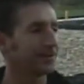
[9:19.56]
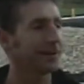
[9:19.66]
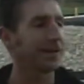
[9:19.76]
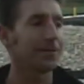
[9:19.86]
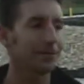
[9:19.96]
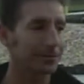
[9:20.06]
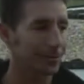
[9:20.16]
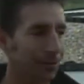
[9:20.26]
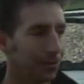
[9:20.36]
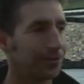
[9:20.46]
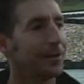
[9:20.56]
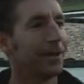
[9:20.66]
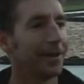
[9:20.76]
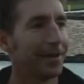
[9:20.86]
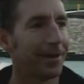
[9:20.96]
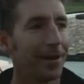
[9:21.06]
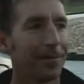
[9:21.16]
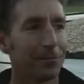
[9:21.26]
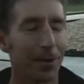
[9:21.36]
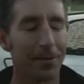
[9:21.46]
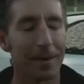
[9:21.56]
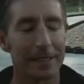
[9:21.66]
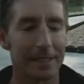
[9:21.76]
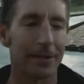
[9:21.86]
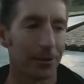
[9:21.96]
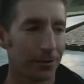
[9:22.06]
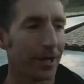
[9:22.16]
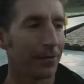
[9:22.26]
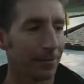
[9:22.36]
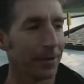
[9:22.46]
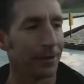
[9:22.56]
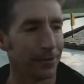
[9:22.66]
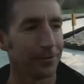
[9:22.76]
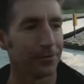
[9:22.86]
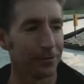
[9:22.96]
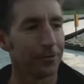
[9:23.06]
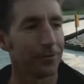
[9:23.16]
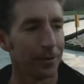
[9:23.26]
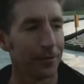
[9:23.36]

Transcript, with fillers: and it was cold. Um, so I would imagine any colder than that would be closed for the